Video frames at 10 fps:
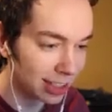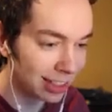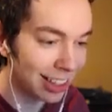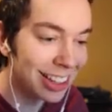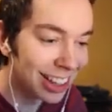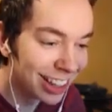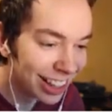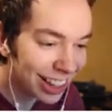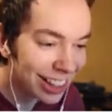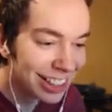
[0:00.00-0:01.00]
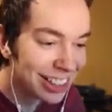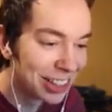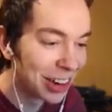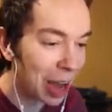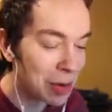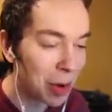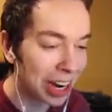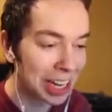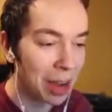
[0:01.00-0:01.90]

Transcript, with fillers: The zombie-less one. Dude, I've been walking.